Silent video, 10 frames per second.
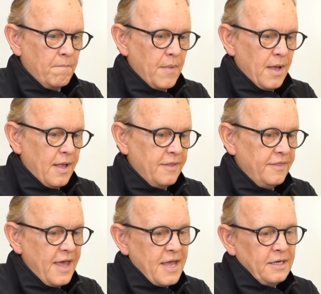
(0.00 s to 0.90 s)
And
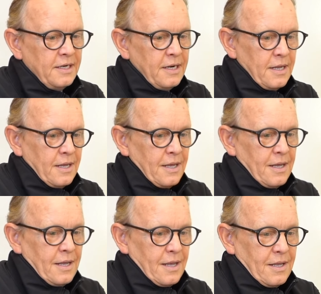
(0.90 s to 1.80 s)
then
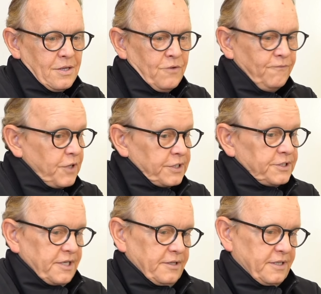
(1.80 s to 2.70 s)
you've done
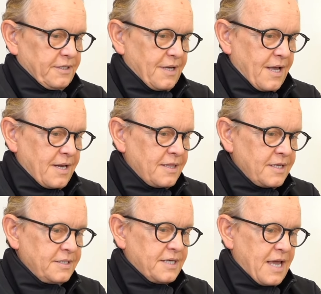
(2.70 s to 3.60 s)
something. And in
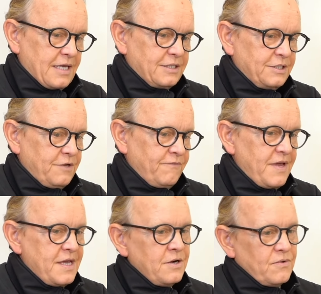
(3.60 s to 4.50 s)
this case, you've
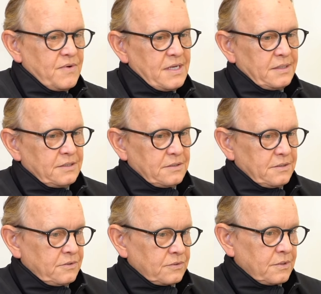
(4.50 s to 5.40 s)
increased
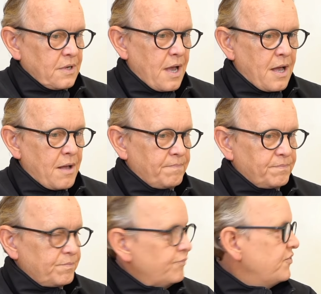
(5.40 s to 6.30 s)
your
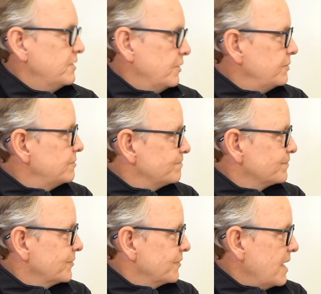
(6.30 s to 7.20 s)
preload,
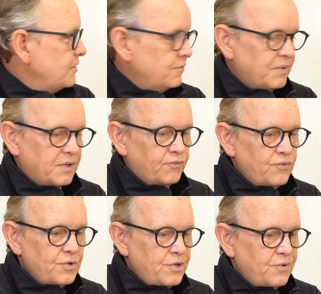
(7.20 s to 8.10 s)
okay? You
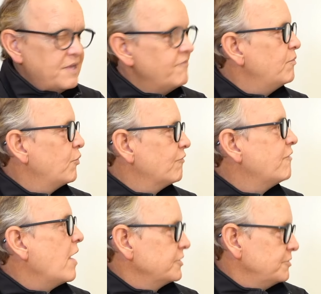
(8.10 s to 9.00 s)
recruited, you've given more
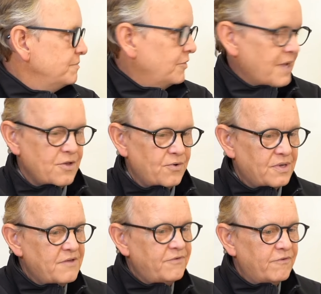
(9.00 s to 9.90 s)
volume, okay? You've
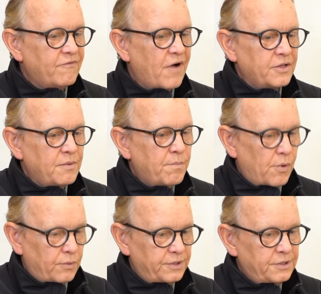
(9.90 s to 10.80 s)
given a volume
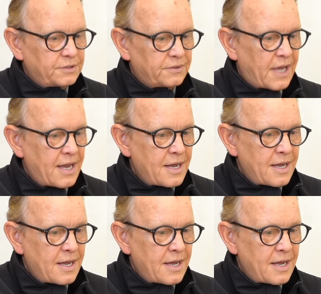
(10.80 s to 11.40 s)
bolus, okay?